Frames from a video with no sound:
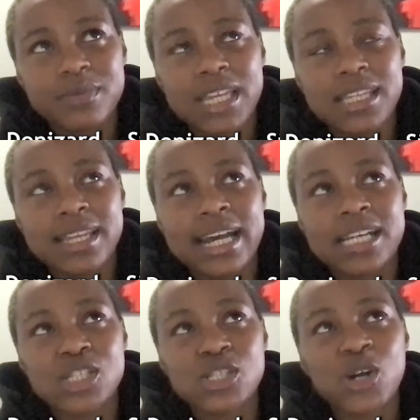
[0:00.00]

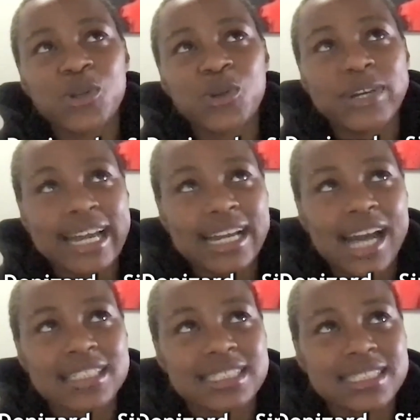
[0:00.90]
Yeah. So the way I
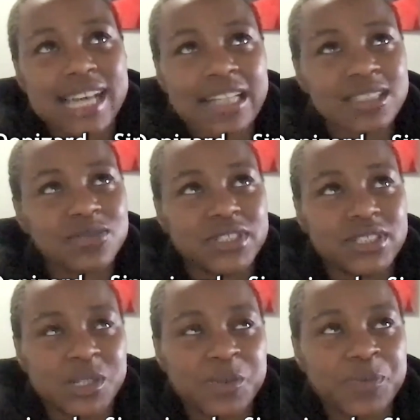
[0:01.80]
got into
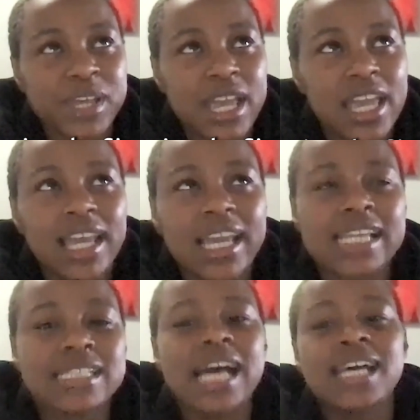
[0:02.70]
activism
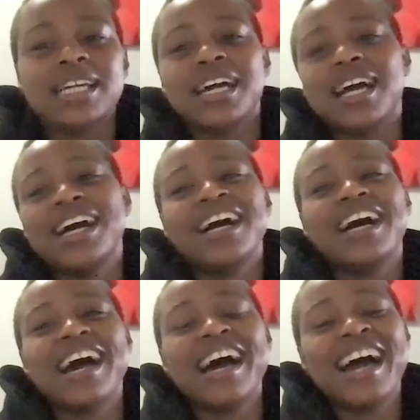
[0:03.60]
is I
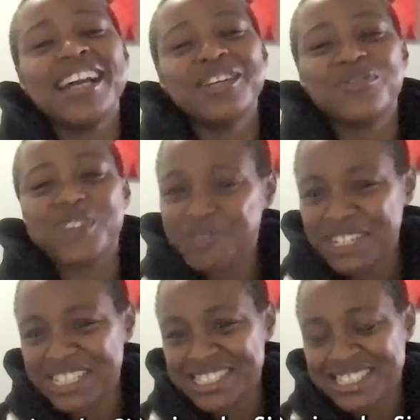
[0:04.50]
had a
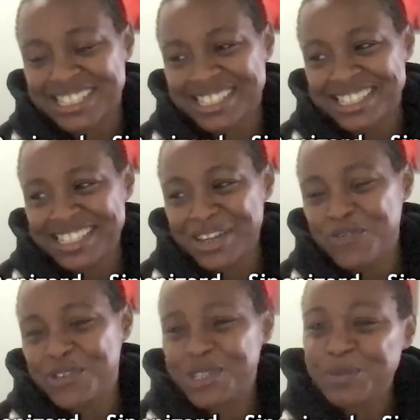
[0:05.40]
fundraiser
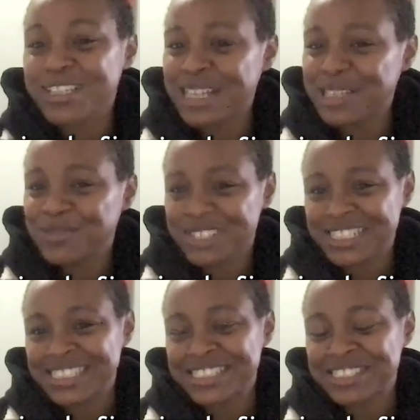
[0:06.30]
for the Malala
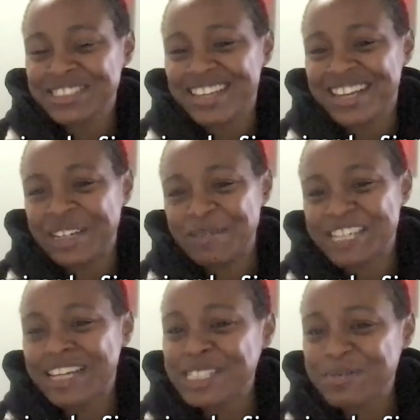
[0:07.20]
Fund.
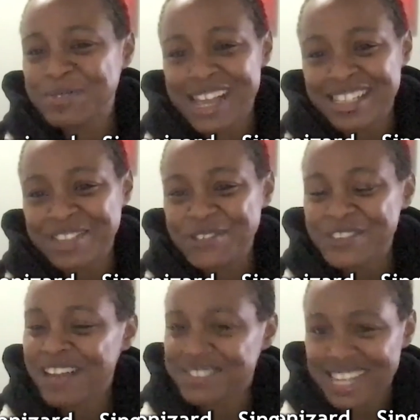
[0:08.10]
Shout out to Malala, you
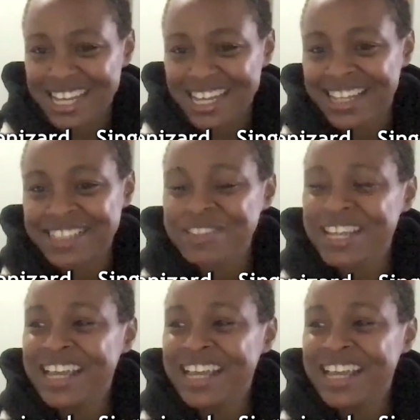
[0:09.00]
Southside.